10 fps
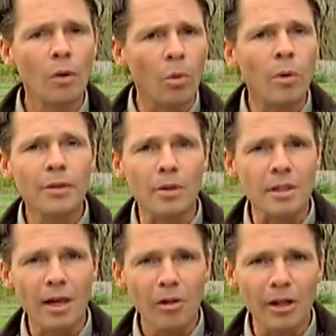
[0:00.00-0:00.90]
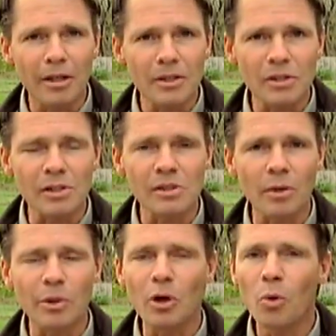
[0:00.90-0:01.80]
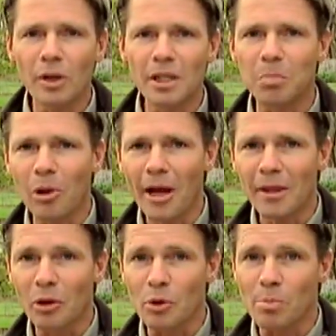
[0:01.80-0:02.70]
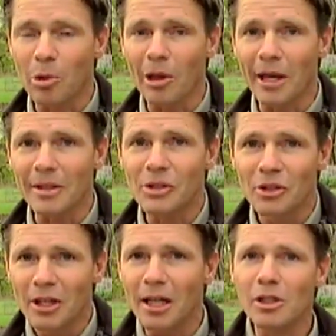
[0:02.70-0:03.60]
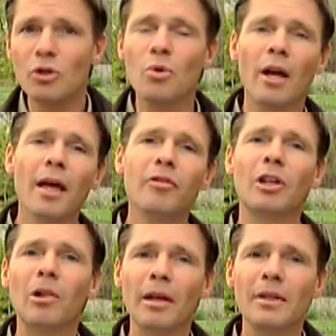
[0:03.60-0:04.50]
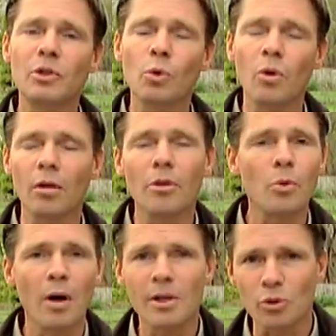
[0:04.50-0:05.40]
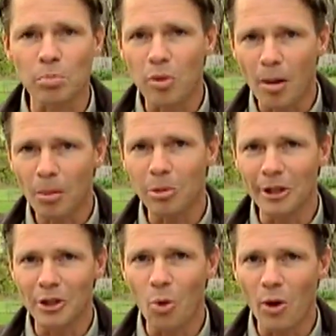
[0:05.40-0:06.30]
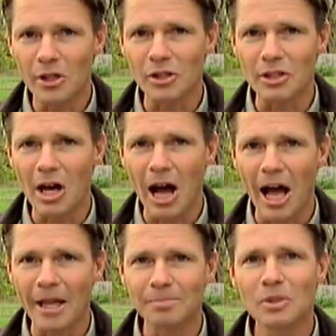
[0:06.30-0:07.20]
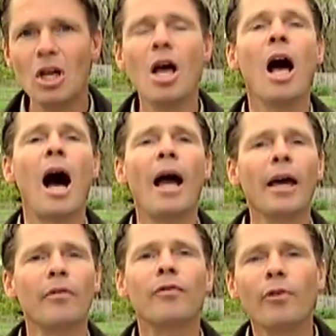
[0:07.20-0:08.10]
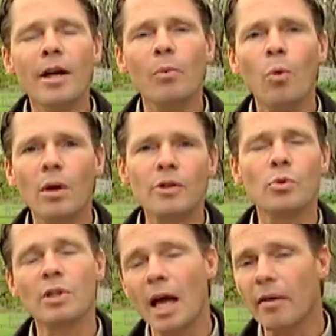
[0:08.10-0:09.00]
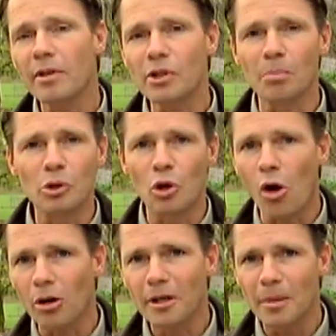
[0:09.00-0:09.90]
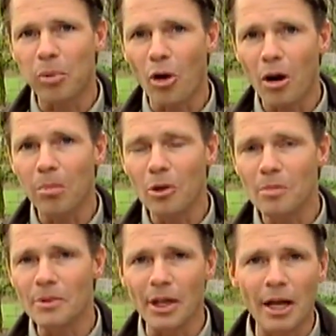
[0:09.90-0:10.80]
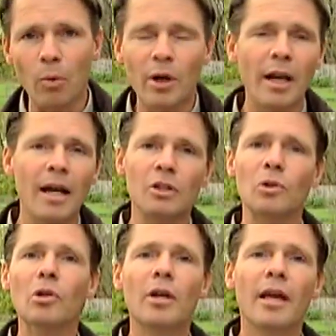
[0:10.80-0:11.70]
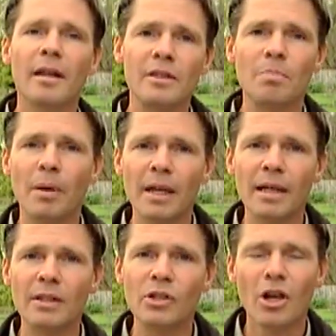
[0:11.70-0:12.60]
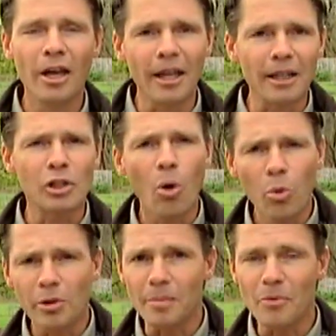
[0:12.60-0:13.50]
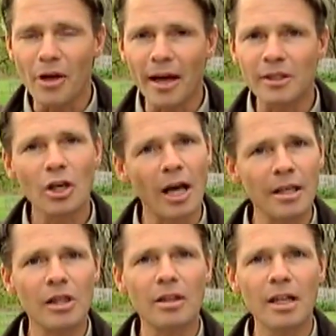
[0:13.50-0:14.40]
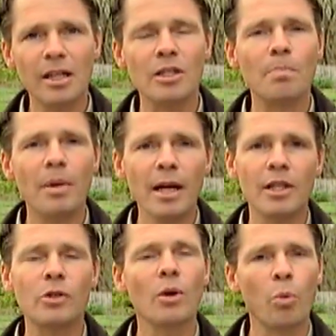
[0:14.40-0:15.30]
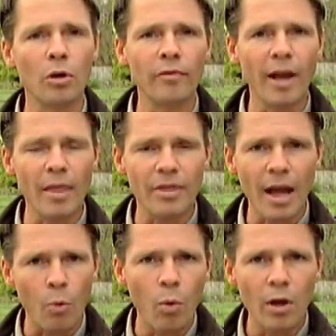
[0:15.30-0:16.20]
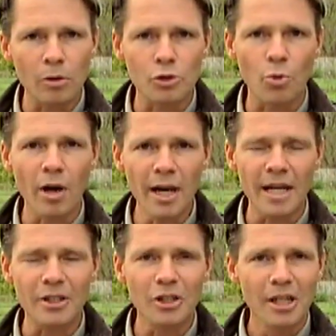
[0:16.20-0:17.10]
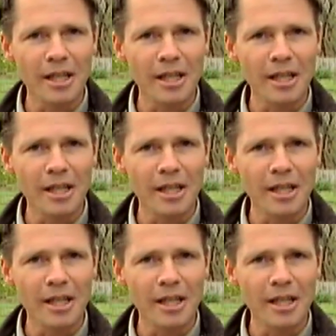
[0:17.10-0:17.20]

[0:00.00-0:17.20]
Well, what they're telling us is that we don't need to plant those plants into a heavy clay soil, otherwise they're probably going to die. I had a friend once who was having some gardening problems and I went out to look at his beds and I told him that I didn't think his beds were that, that well drained.